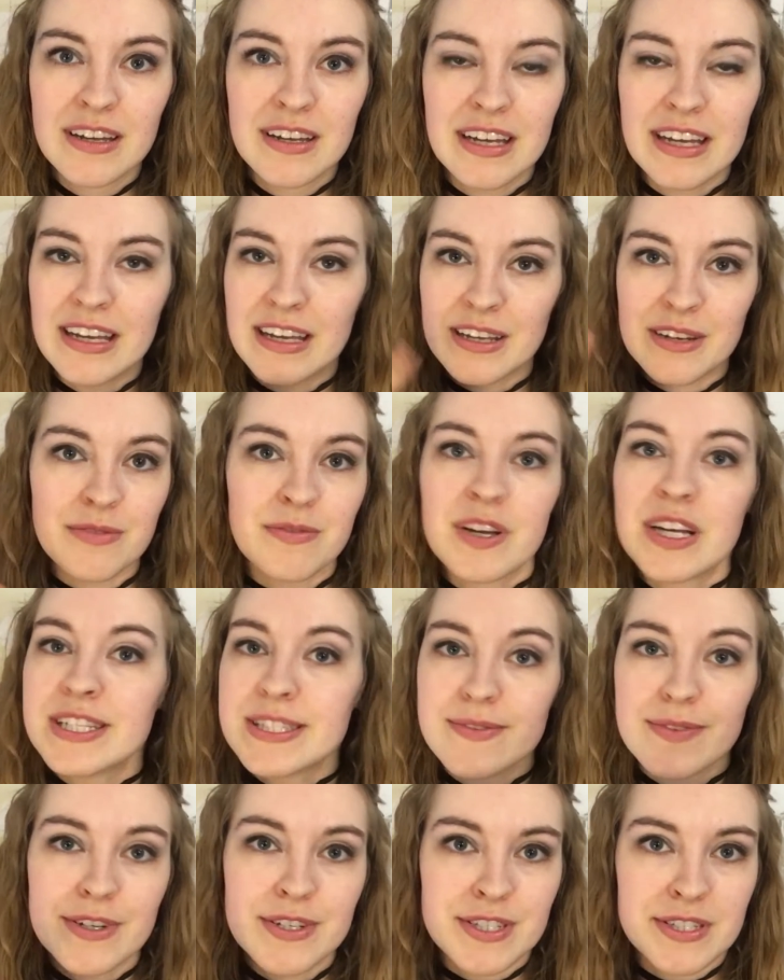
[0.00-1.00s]
And
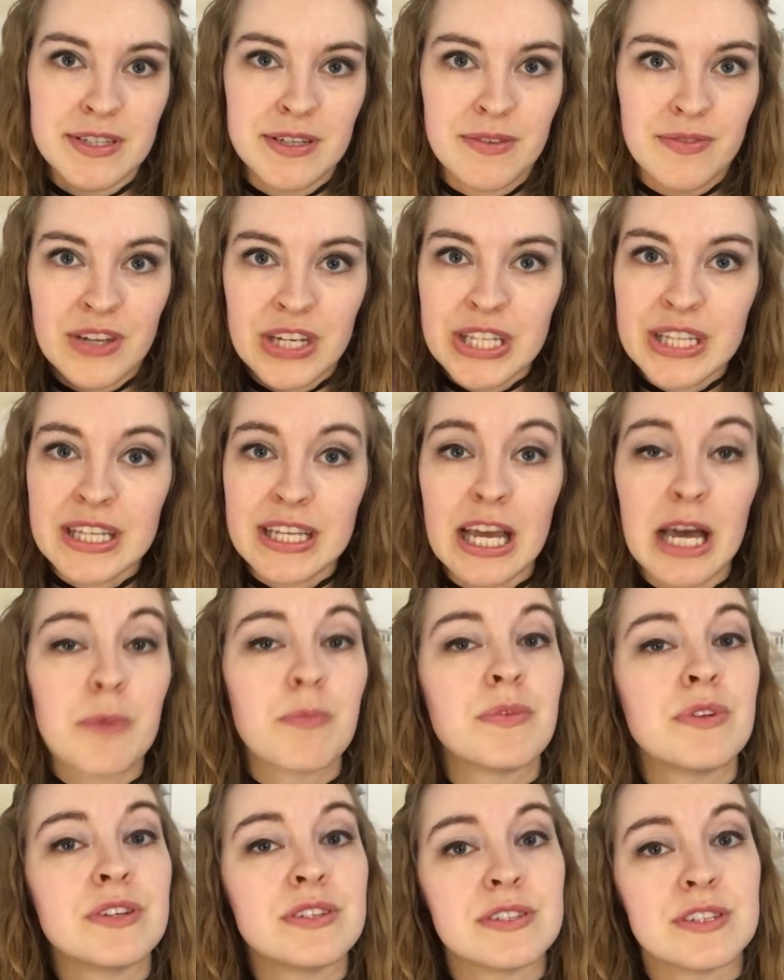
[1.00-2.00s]
vice versa, if anything
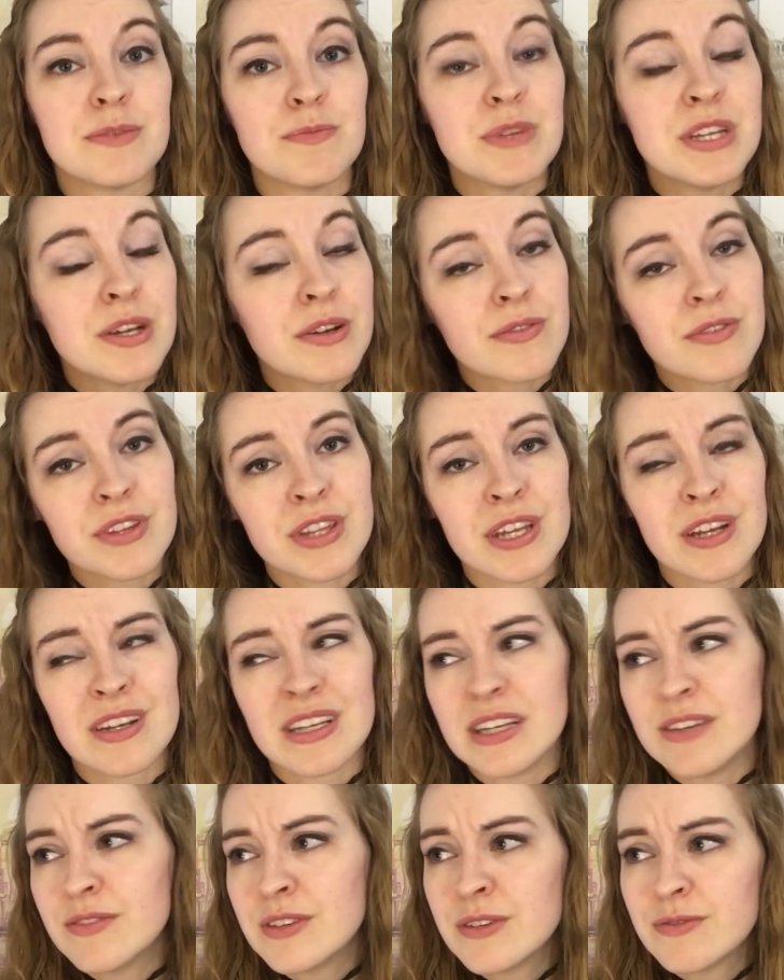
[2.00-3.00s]
happened to me over there,
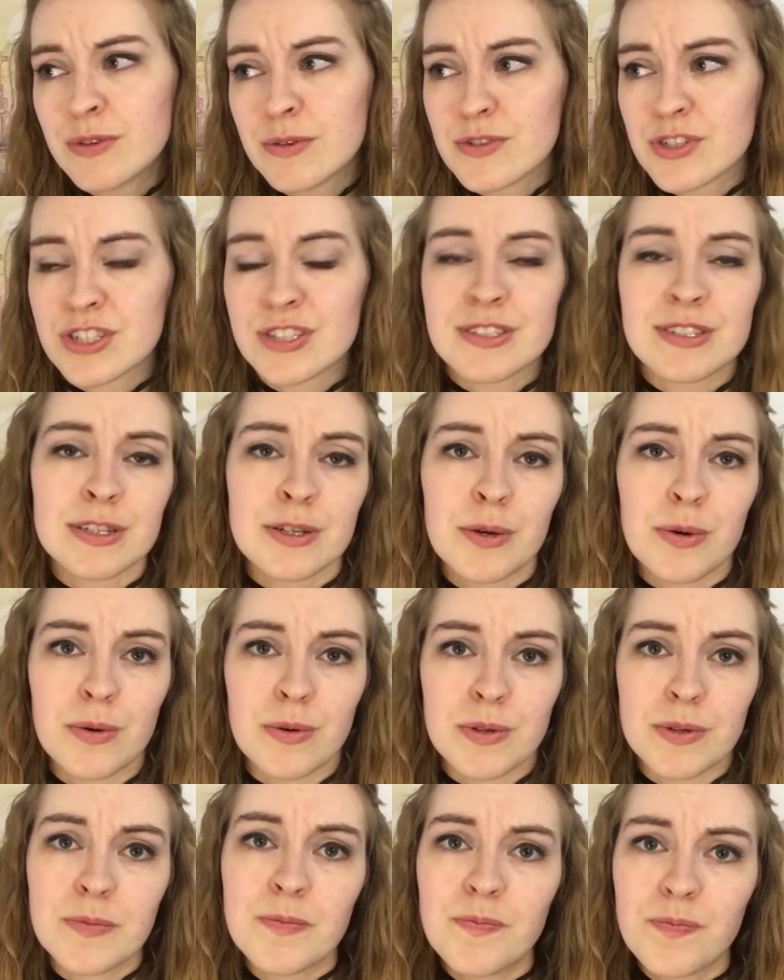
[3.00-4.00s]
even if it was just a
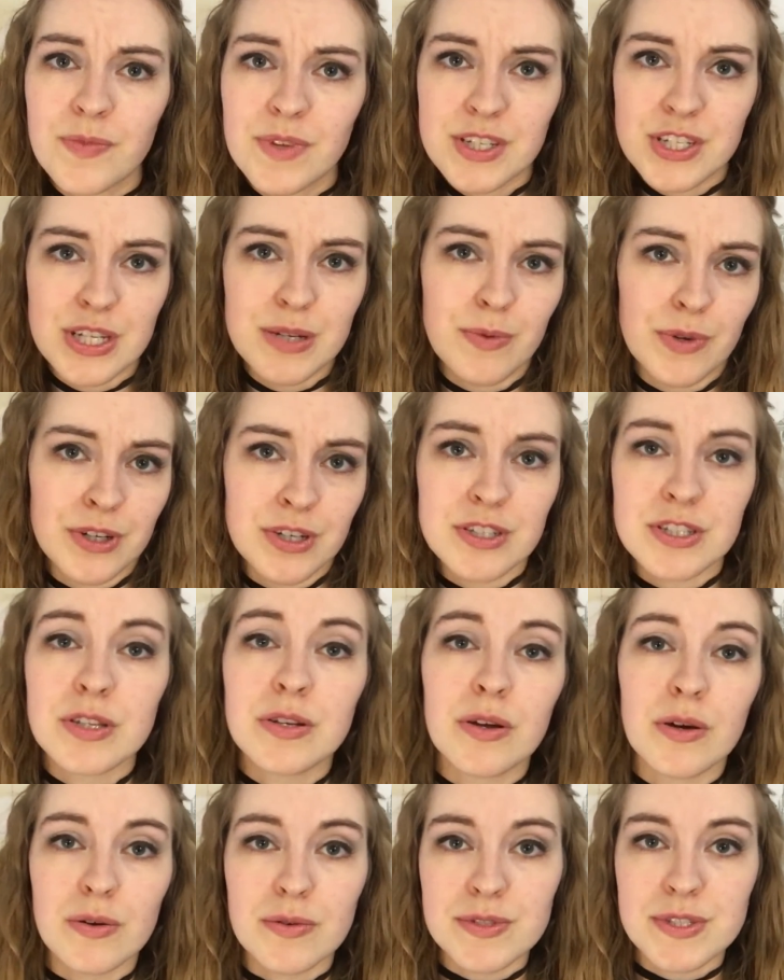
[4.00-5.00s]
cold, she wanted to
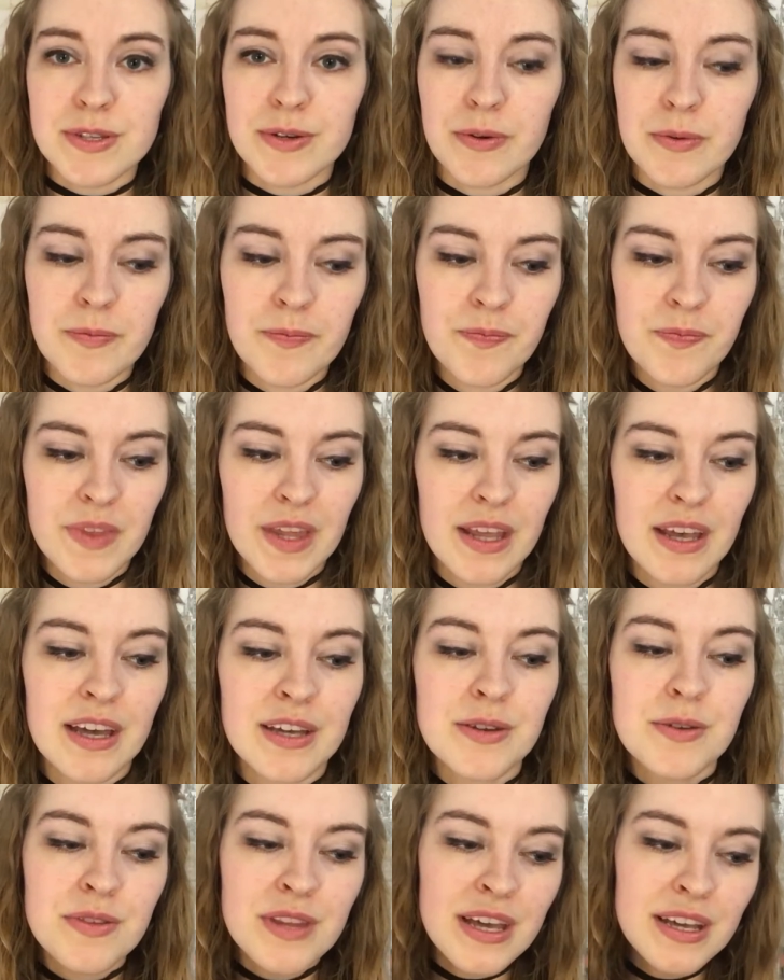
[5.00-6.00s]
know. So I
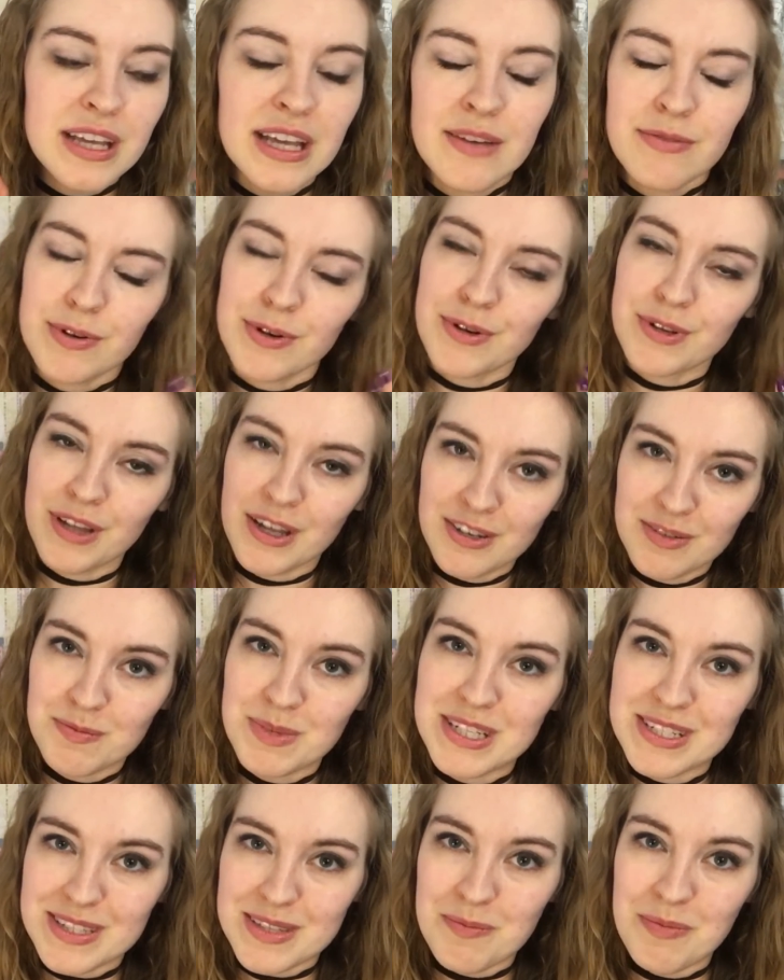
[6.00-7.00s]
know that gave her a lot of
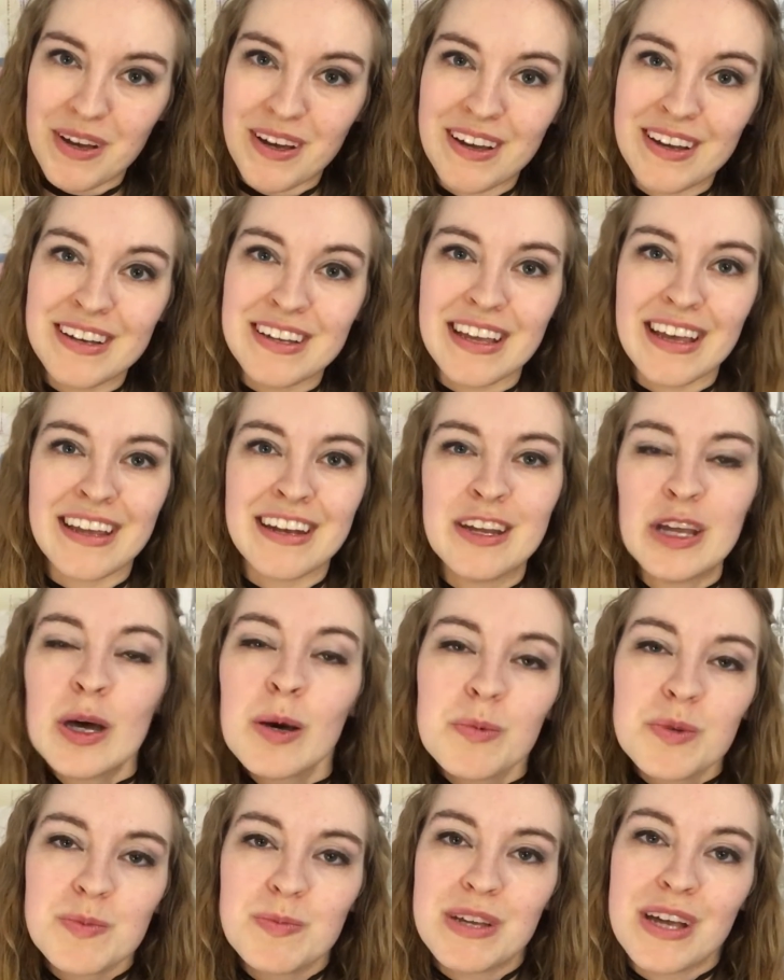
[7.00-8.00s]
peace of mind, and it
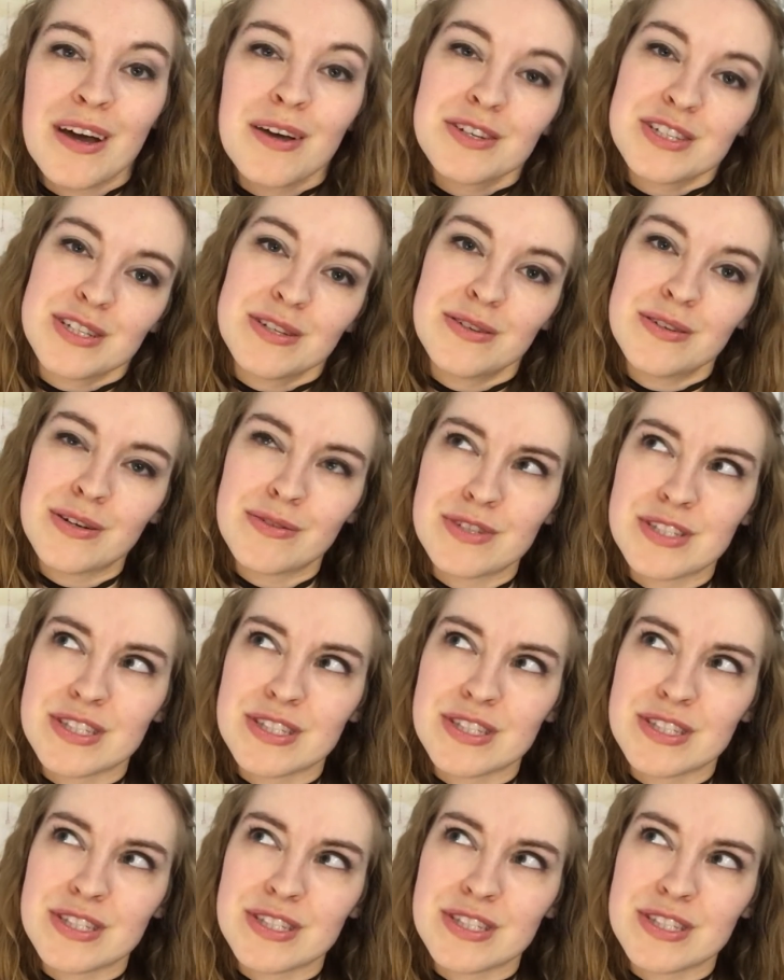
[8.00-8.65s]
helped me out too.